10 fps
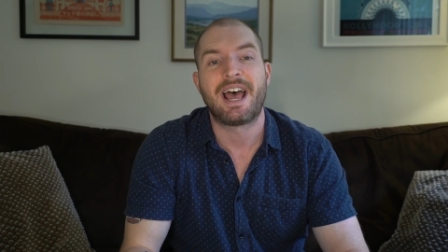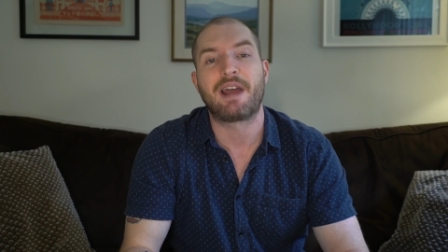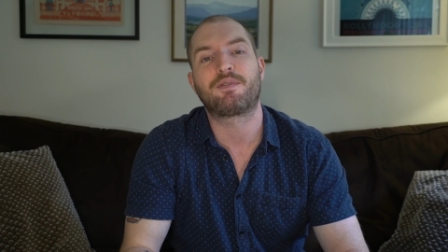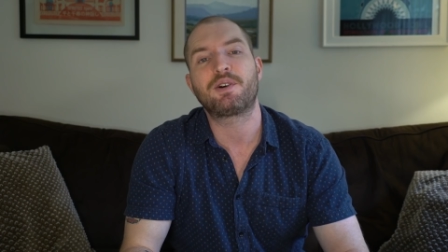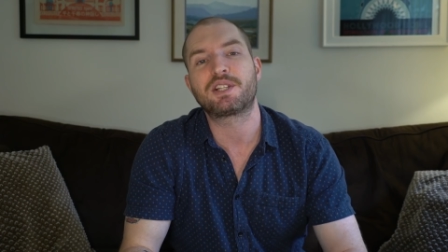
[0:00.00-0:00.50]

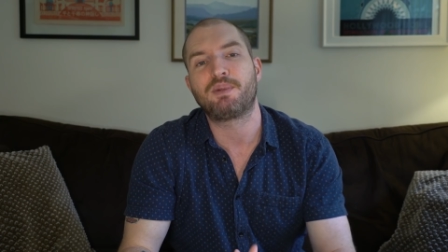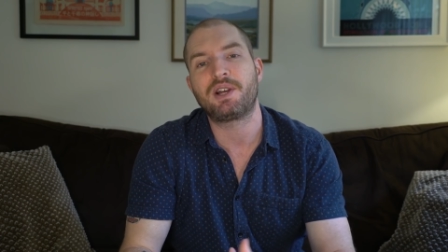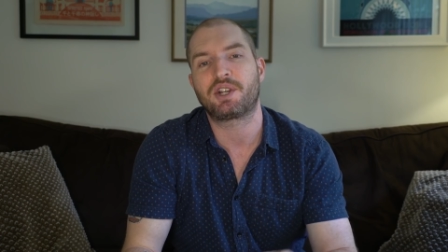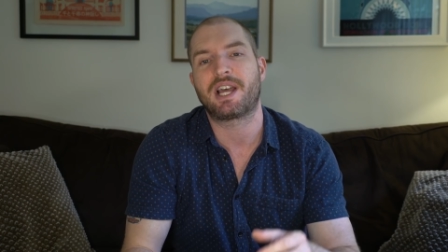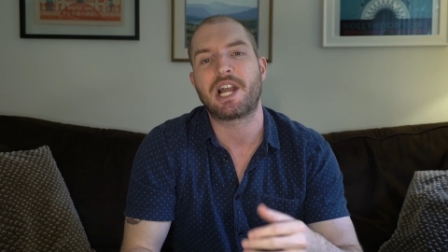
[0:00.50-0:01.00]
At first
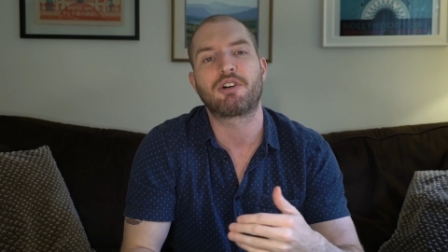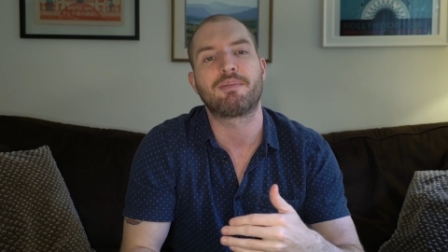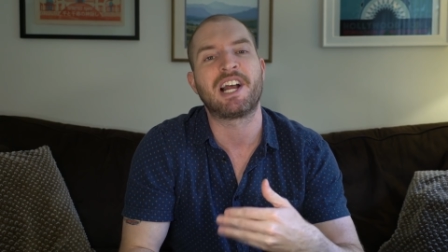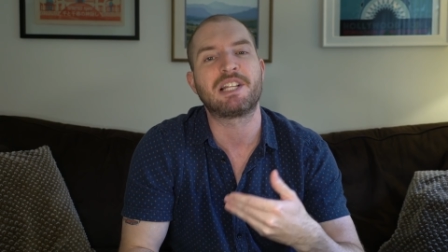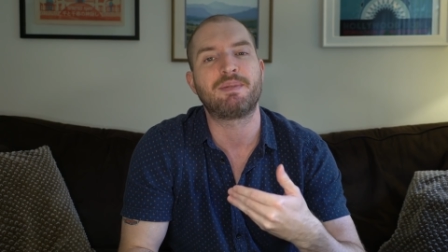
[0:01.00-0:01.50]
blush, it kind of
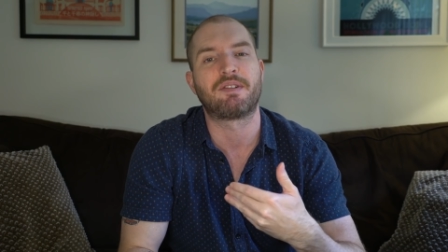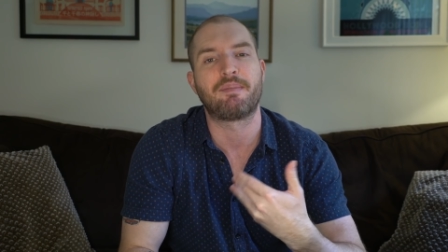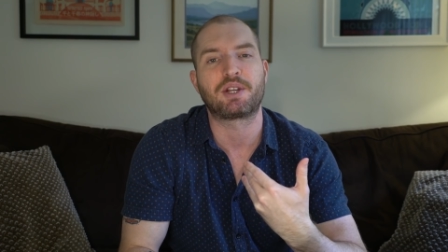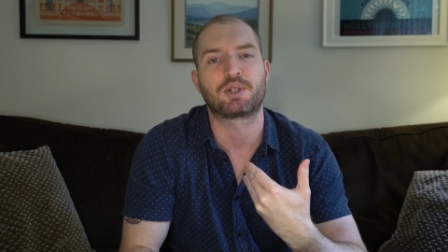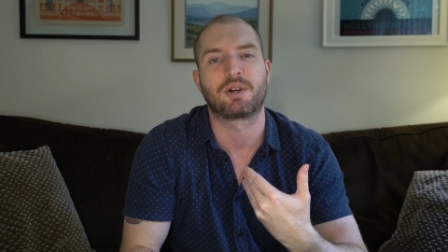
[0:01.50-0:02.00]
reminds me of a
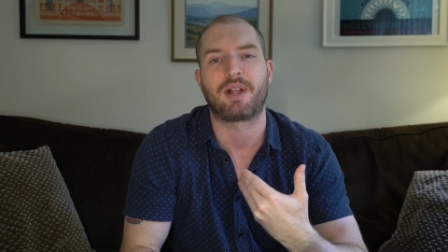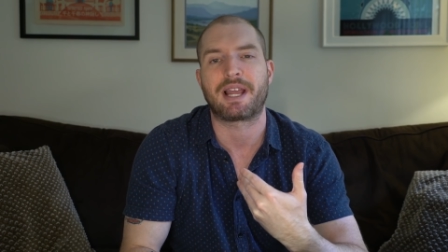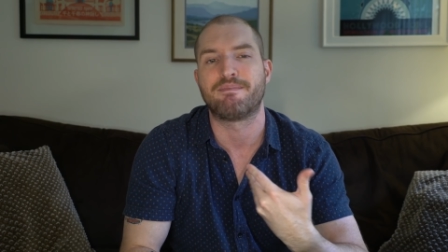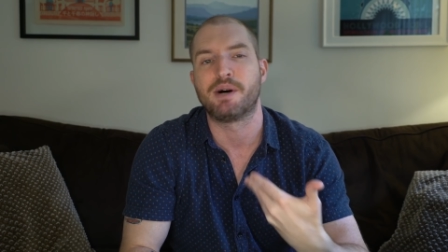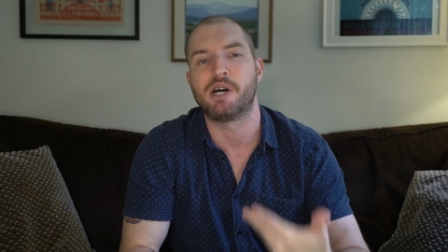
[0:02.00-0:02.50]
mixture of
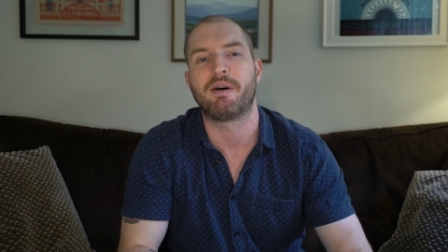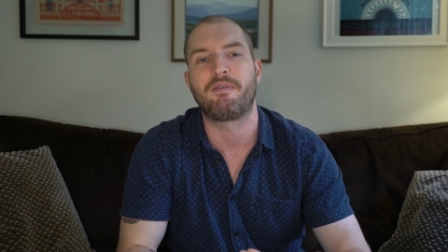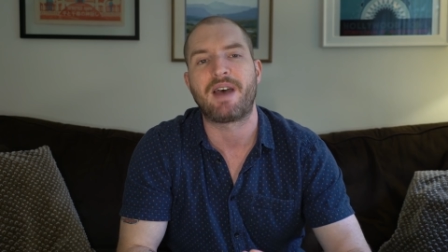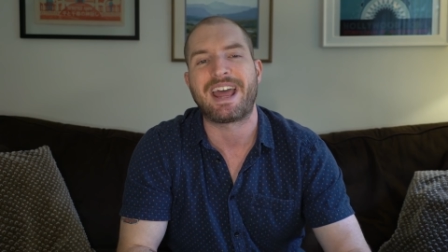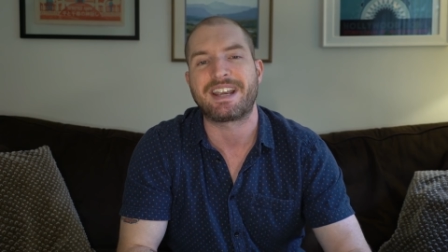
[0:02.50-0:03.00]
like Boba
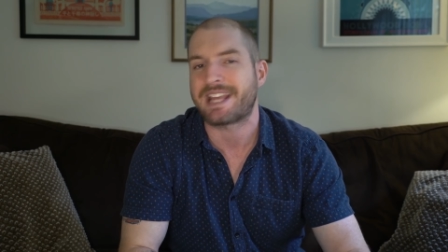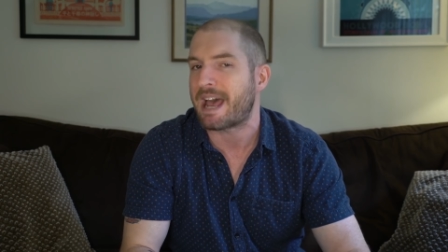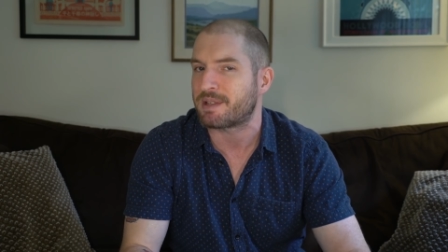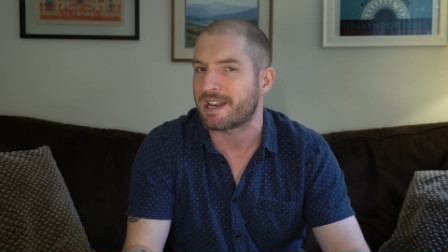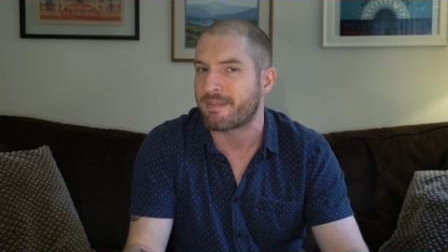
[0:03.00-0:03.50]
Fett and
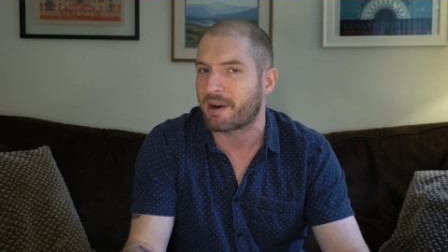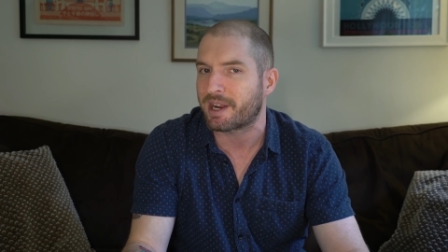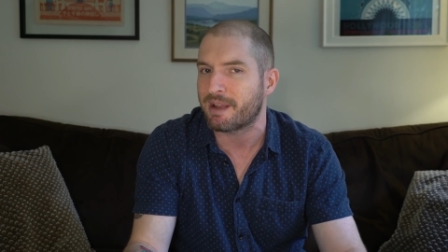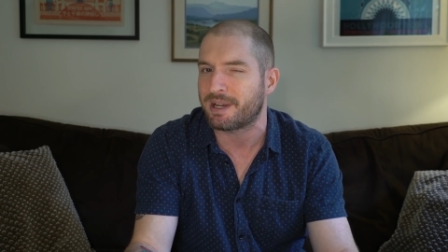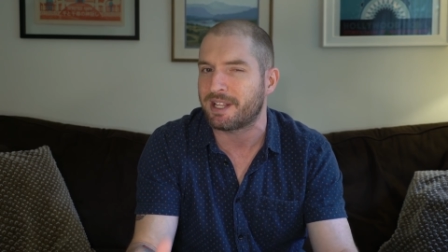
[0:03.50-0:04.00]
Captain
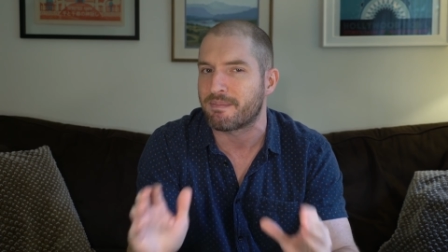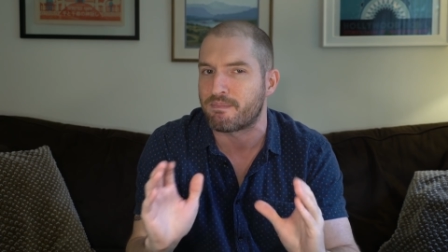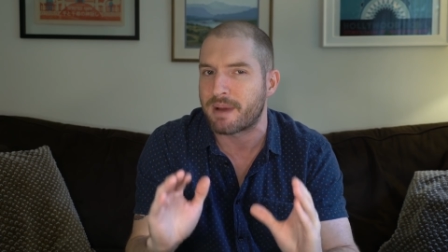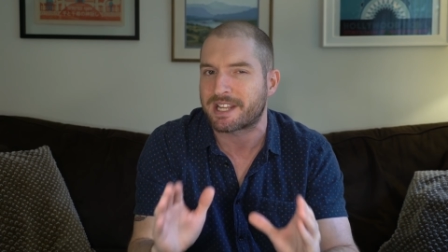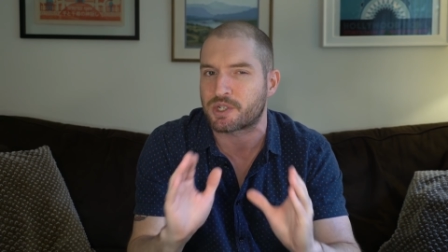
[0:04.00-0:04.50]
America, but in the
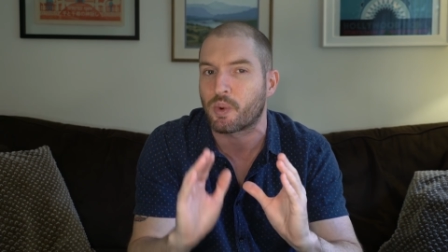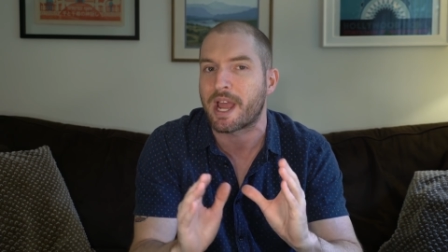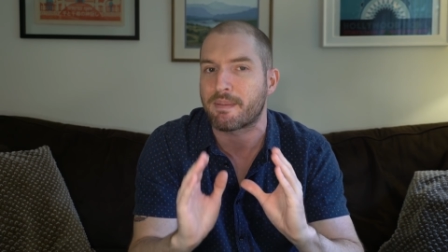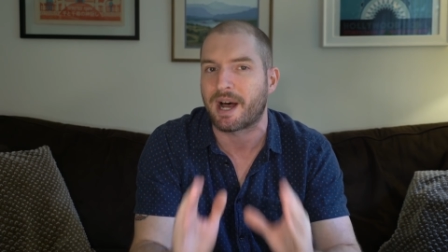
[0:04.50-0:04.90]
best way